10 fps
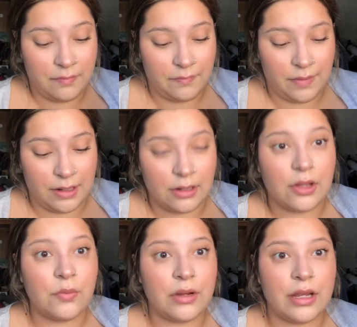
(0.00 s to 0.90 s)
find a
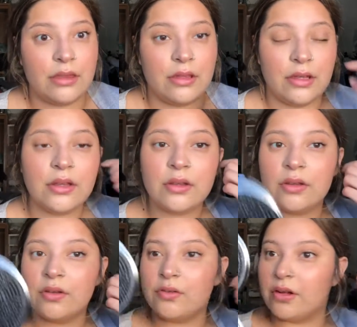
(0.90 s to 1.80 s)
good one at the
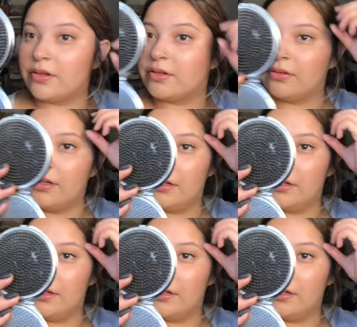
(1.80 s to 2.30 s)
drugstore.